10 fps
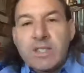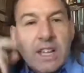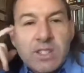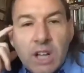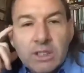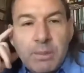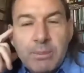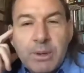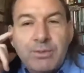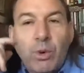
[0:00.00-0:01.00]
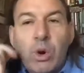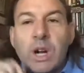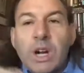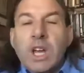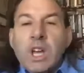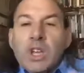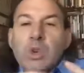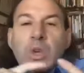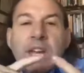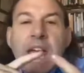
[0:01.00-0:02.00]
I talked about before. You
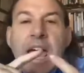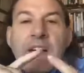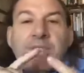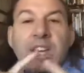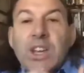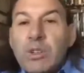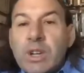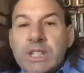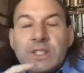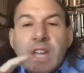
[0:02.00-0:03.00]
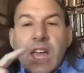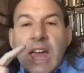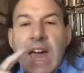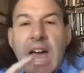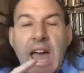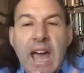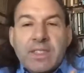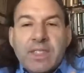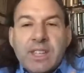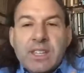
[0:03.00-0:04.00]
can have hearings
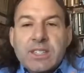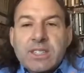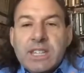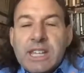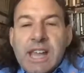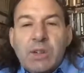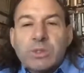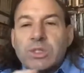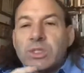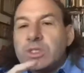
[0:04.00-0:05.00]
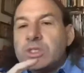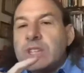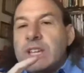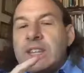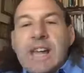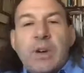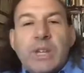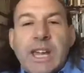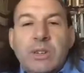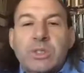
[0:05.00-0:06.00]
at the city councils and the county
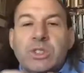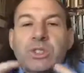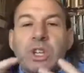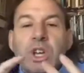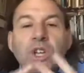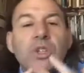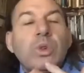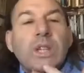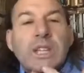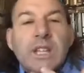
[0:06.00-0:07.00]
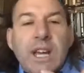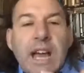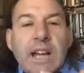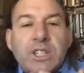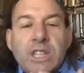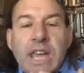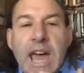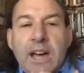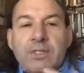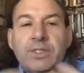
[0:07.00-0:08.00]
councils. You can actually
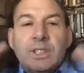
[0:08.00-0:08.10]
have